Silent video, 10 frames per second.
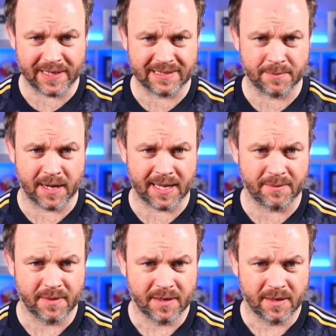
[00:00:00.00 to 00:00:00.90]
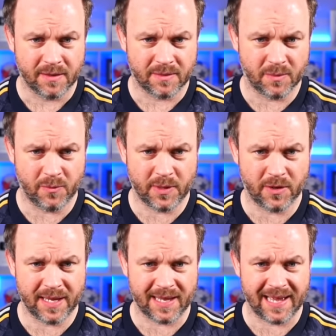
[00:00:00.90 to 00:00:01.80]
waste of money. What have we
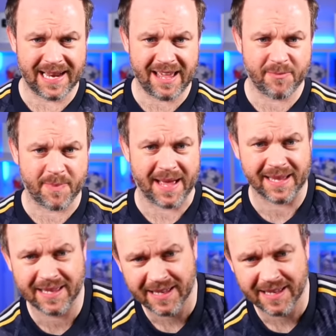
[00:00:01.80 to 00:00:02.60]
got here? A left back.